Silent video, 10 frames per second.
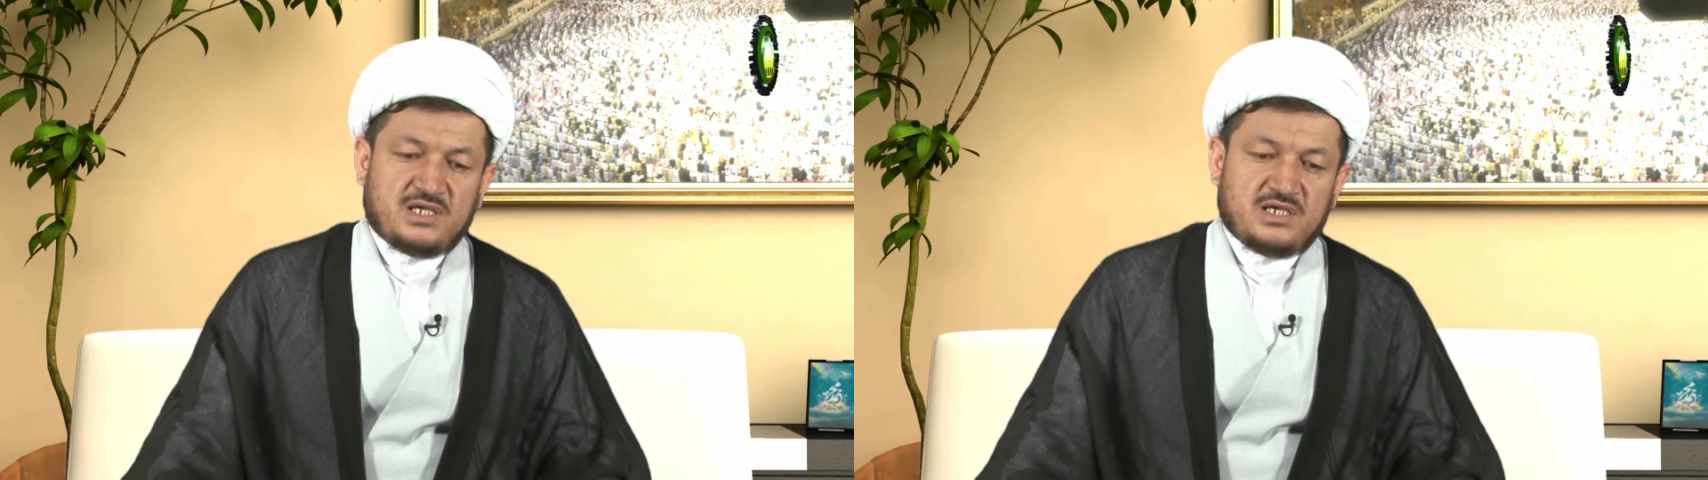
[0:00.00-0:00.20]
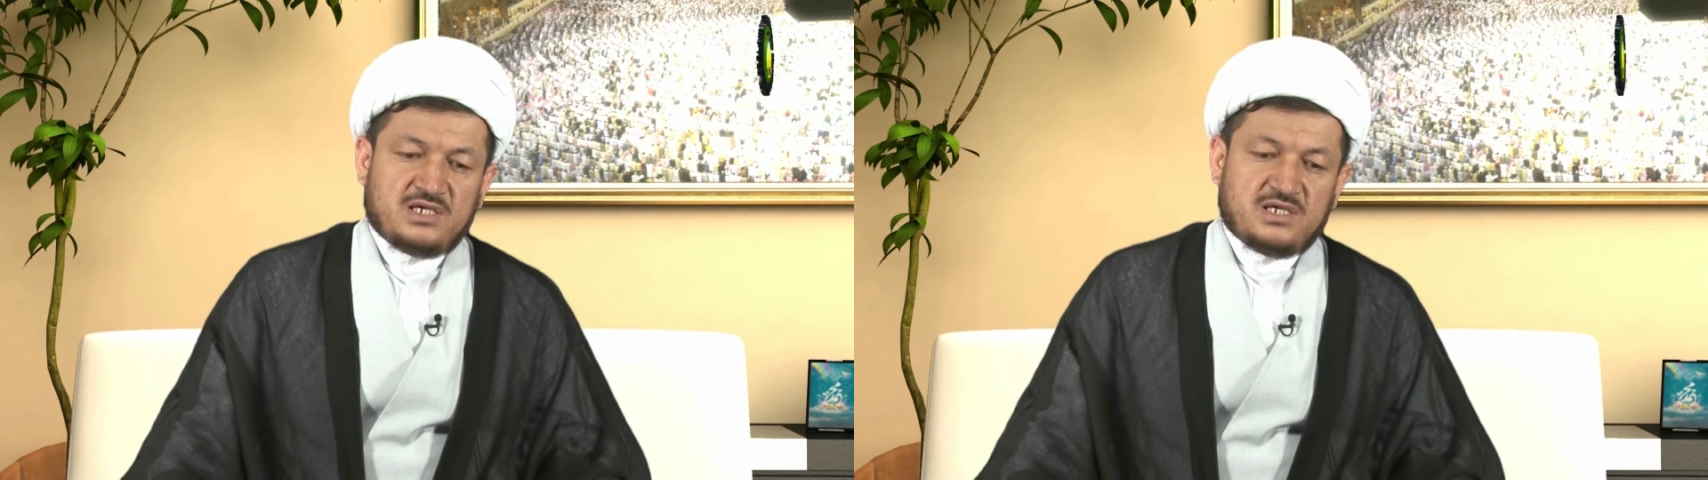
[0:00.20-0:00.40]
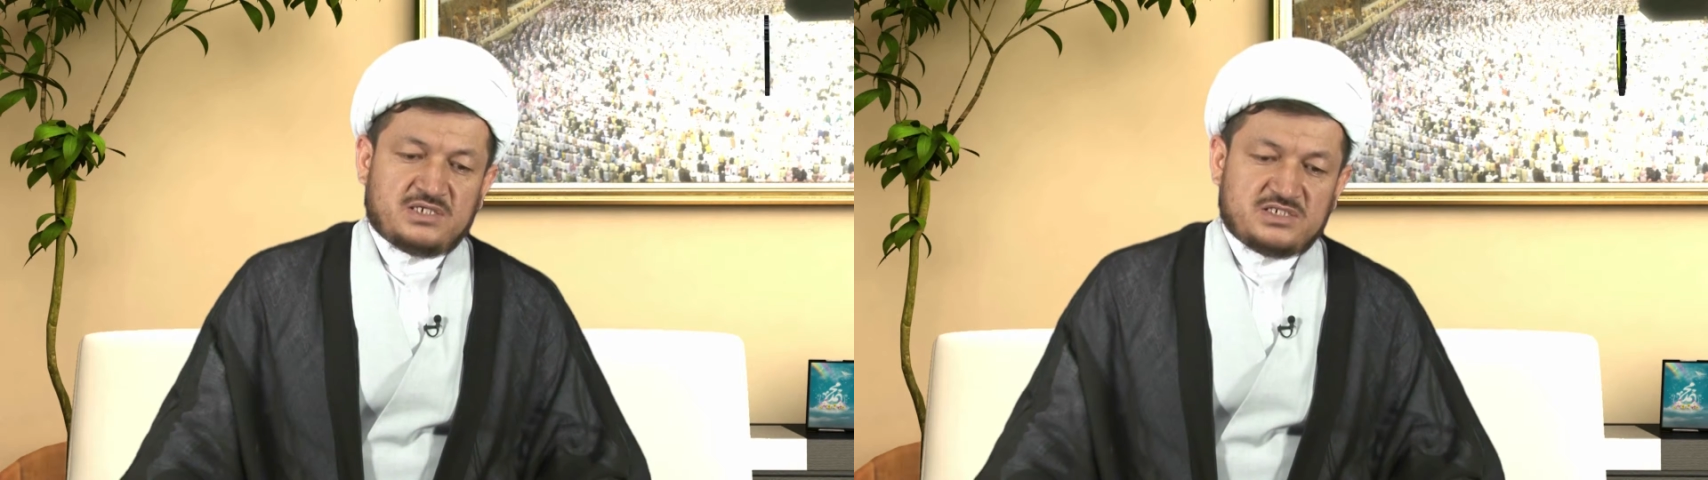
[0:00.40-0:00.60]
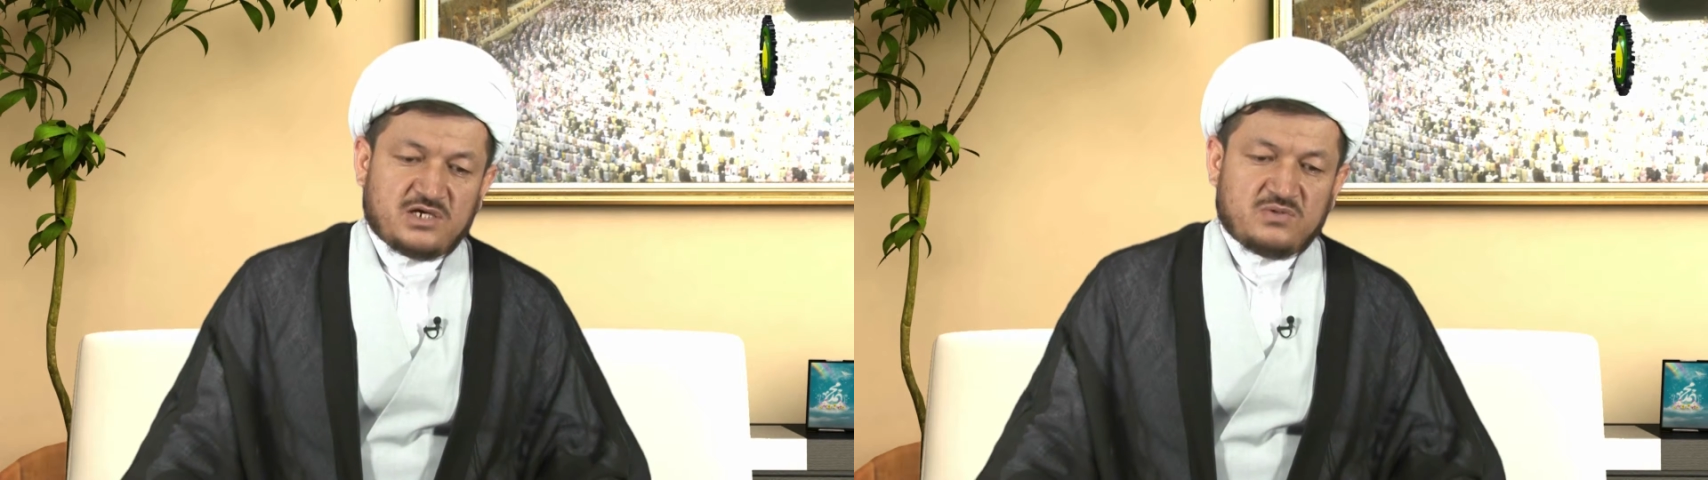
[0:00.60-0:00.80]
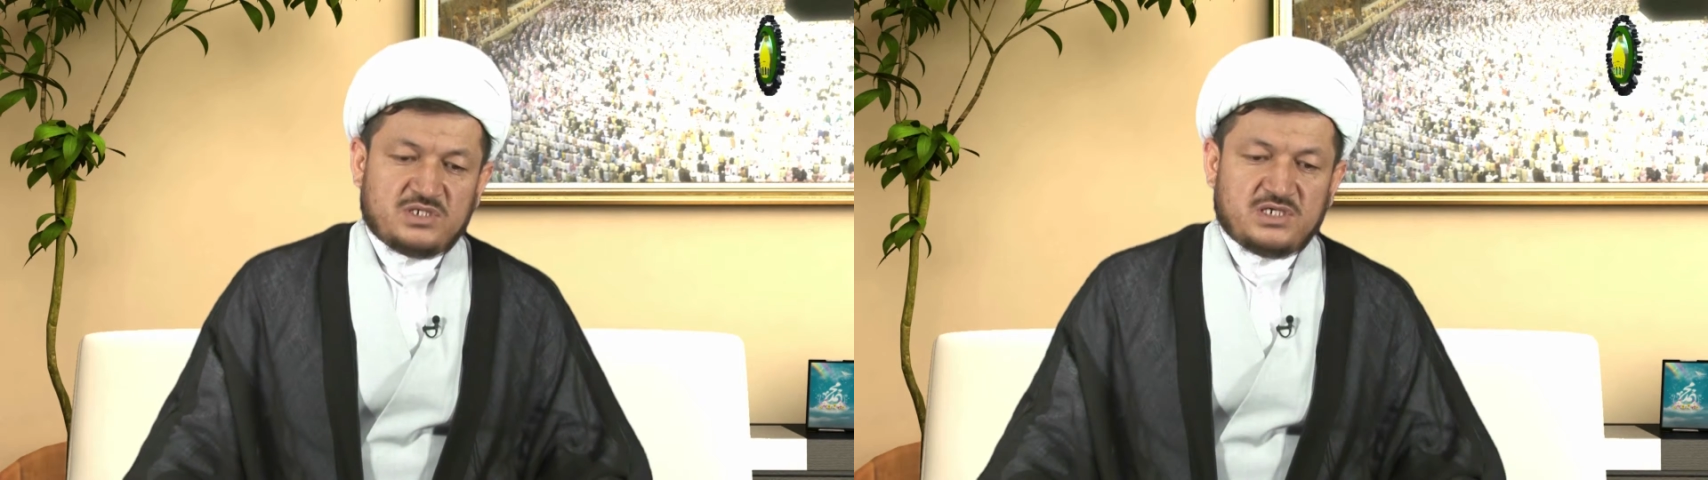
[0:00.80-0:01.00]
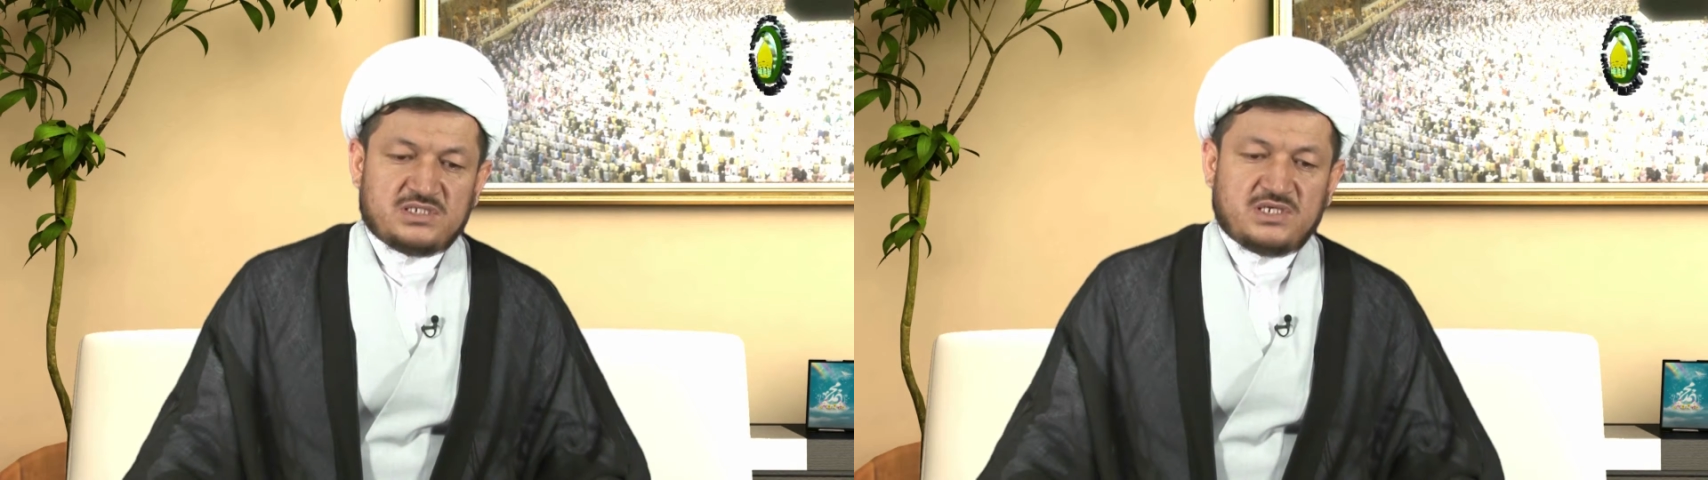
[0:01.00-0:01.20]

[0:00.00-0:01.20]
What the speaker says: doubt is,